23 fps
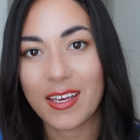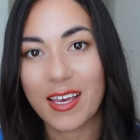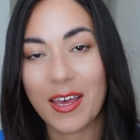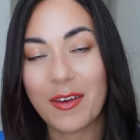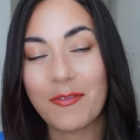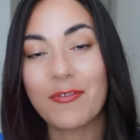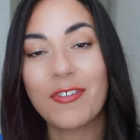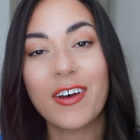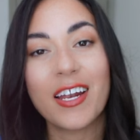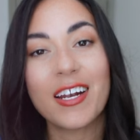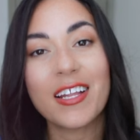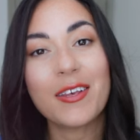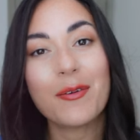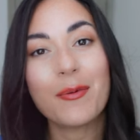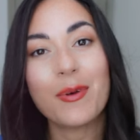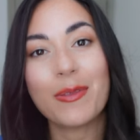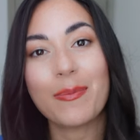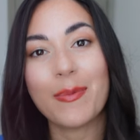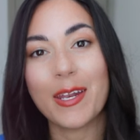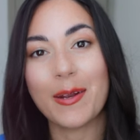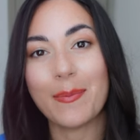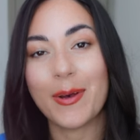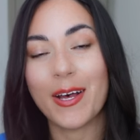And finally,
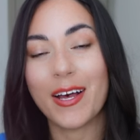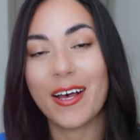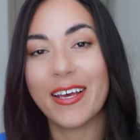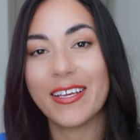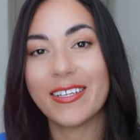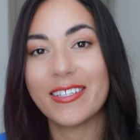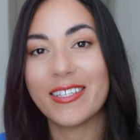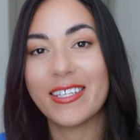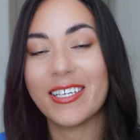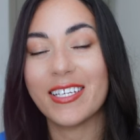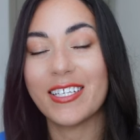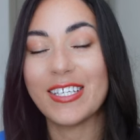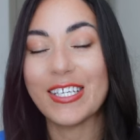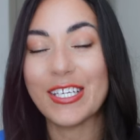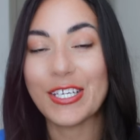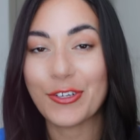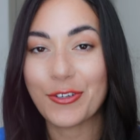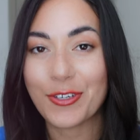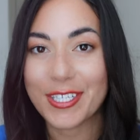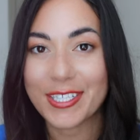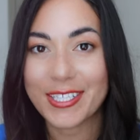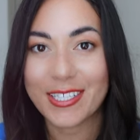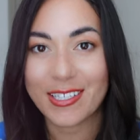with menopause, the
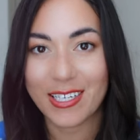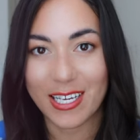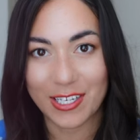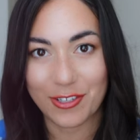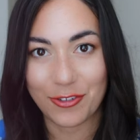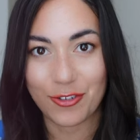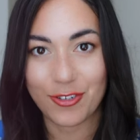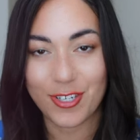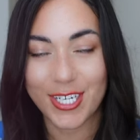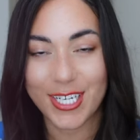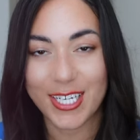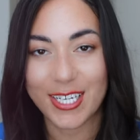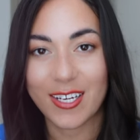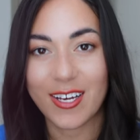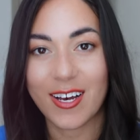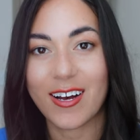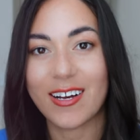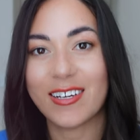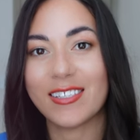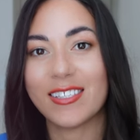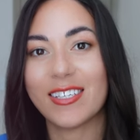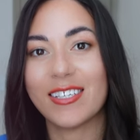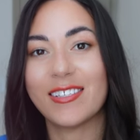decrease in estrogen
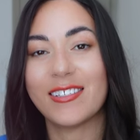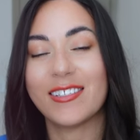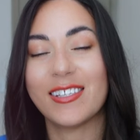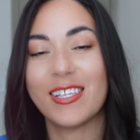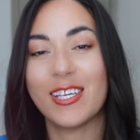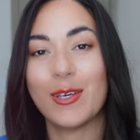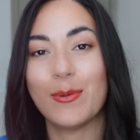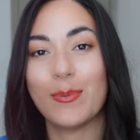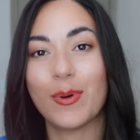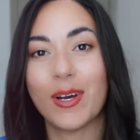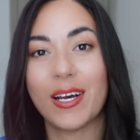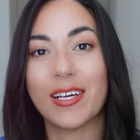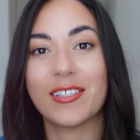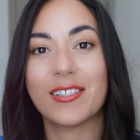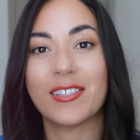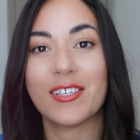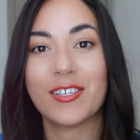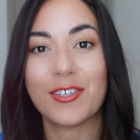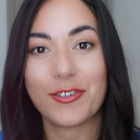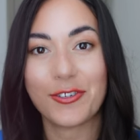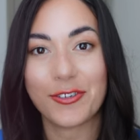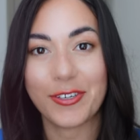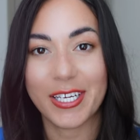causes the breast
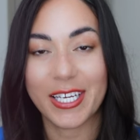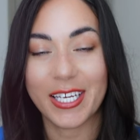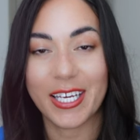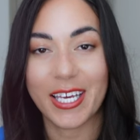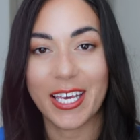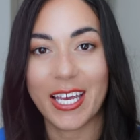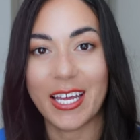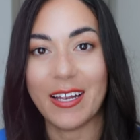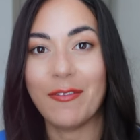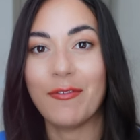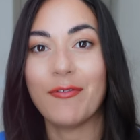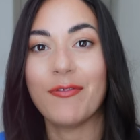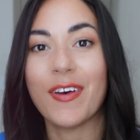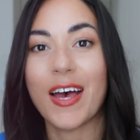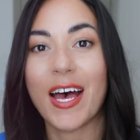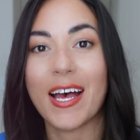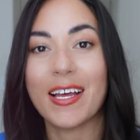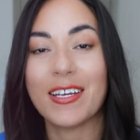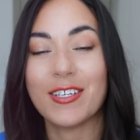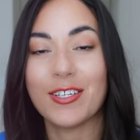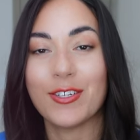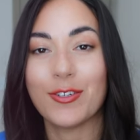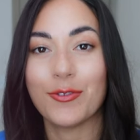to shrink and
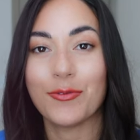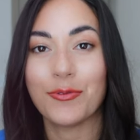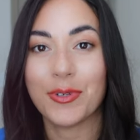fat to